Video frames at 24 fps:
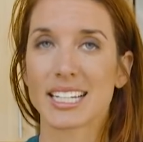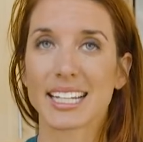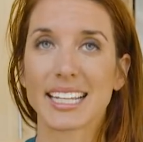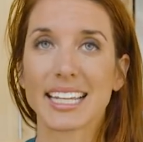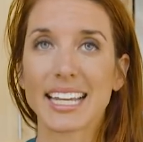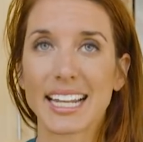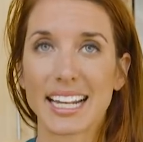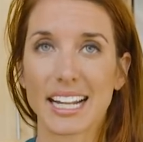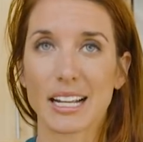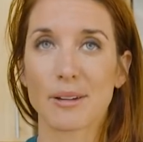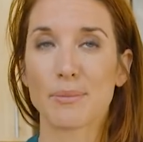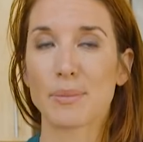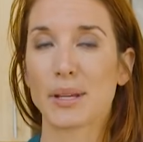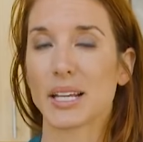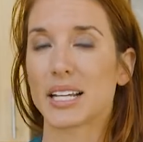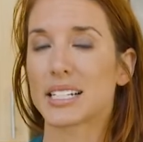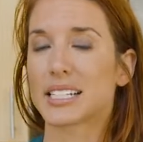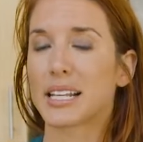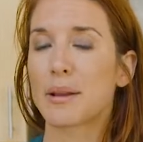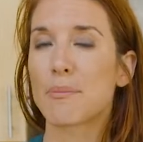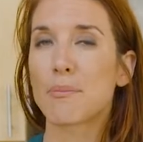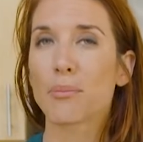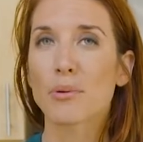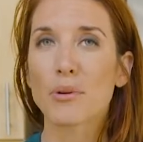get it, because
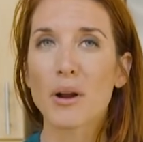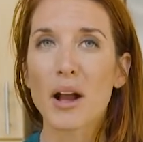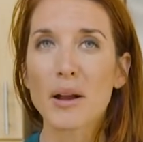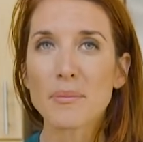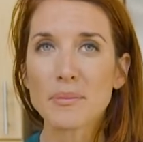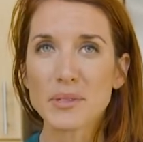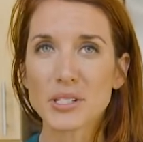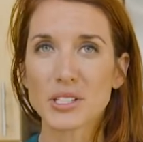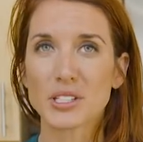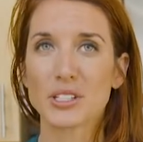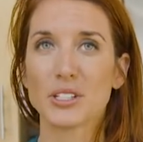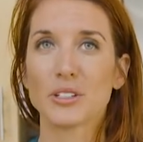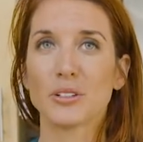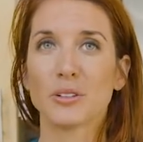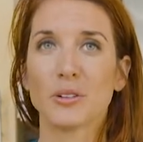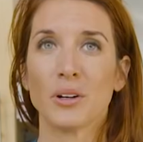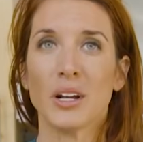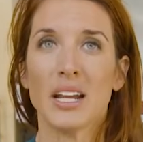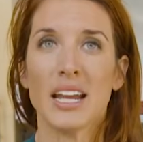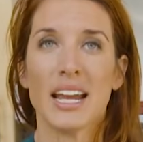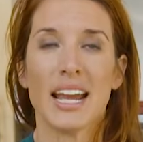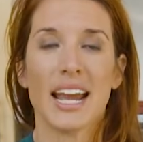I promise you,